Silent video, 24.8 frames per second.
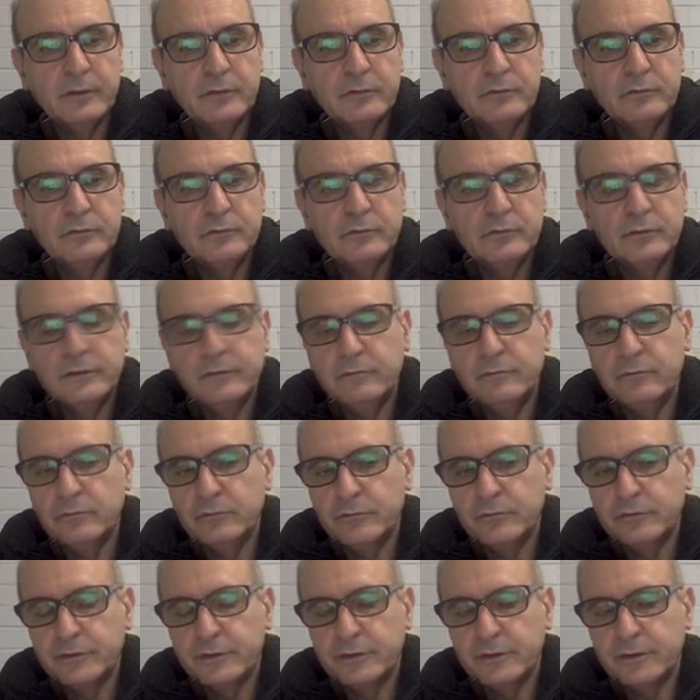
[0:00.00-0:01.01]
2 give you
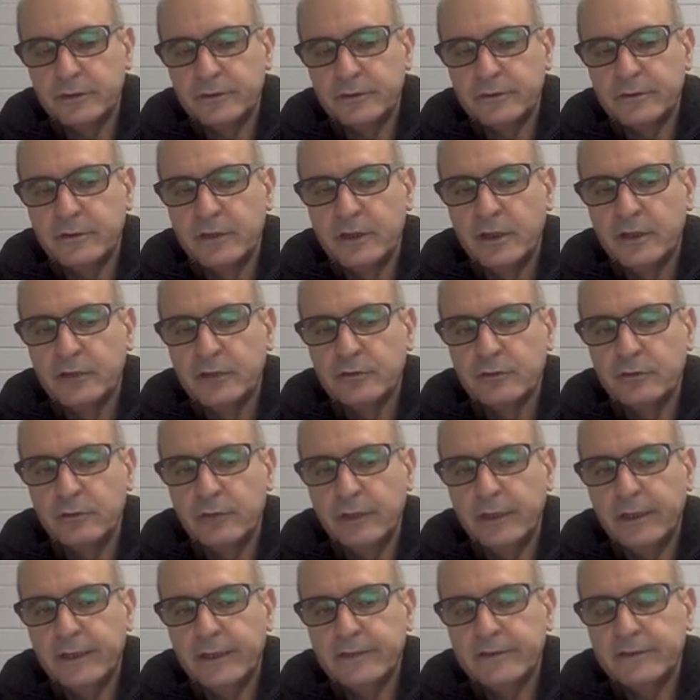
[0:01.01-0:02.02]
6. So
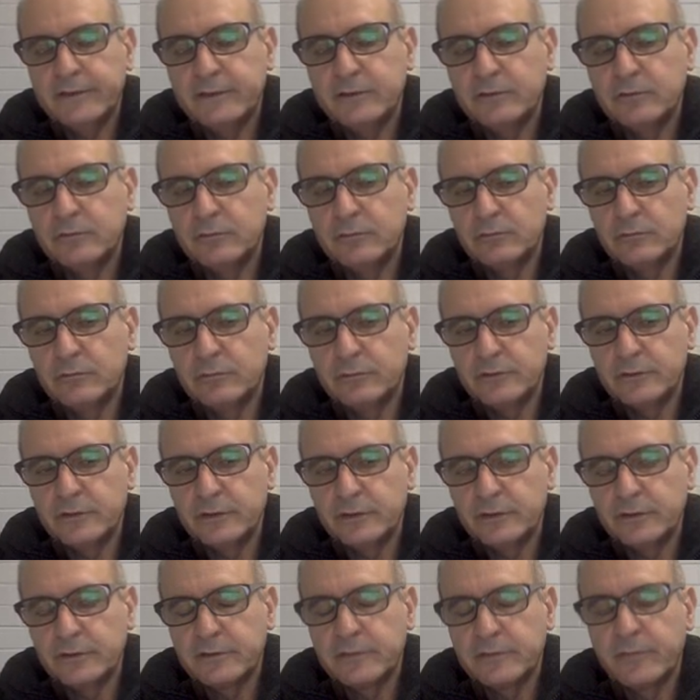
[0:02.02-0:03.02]
x equal to
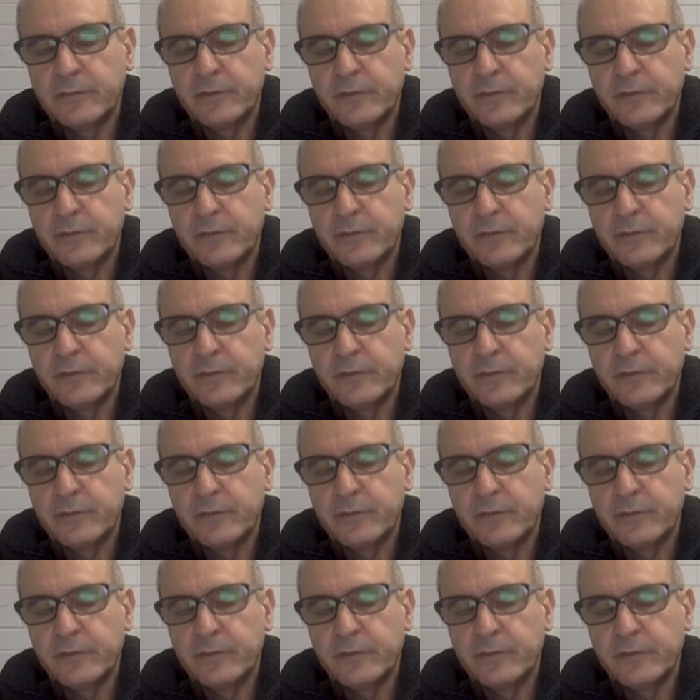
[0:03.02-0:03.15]
6.